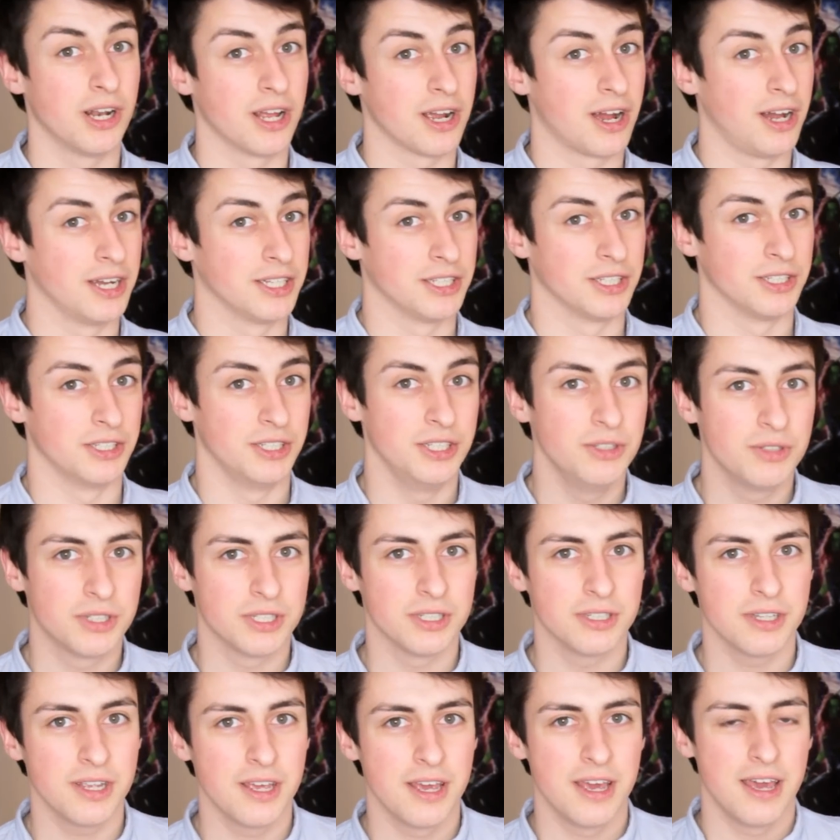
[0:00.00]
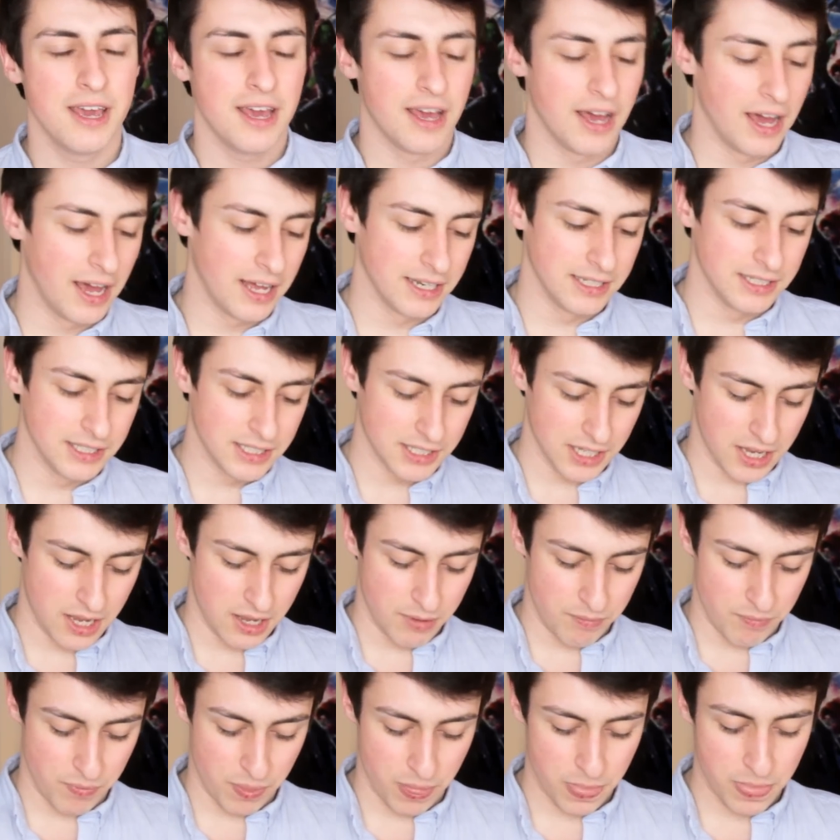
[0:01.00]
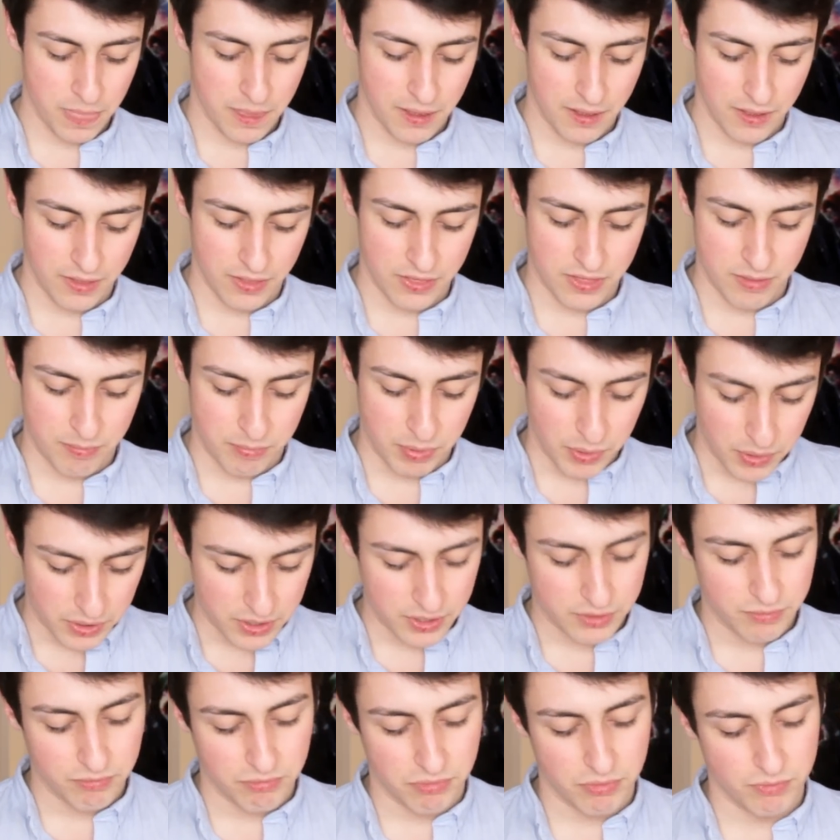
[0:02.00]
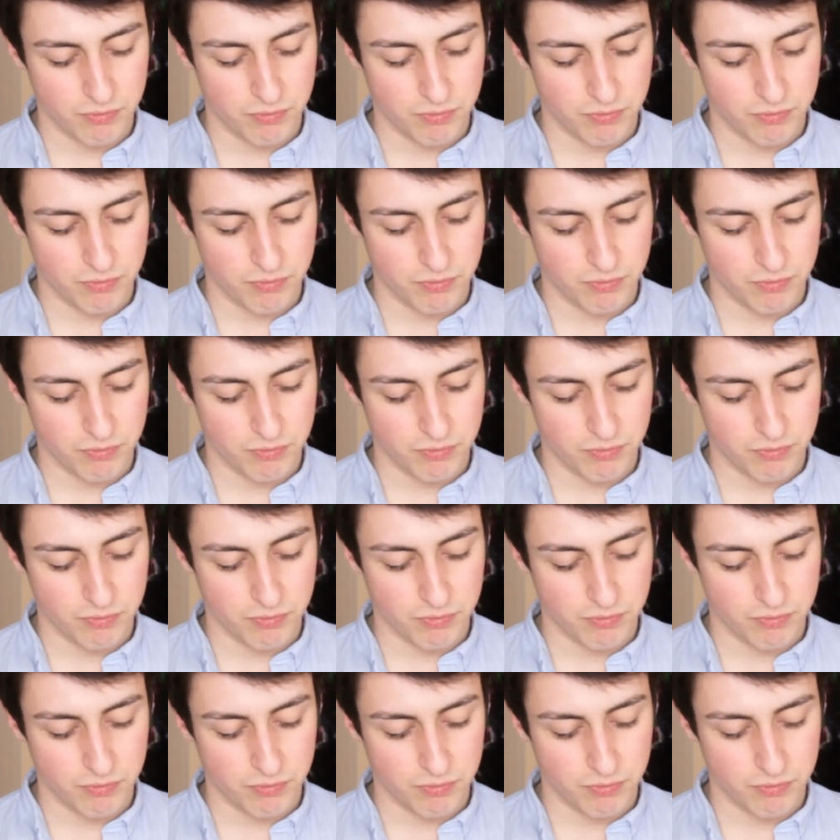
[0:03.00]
like Isaac Newton, and the book,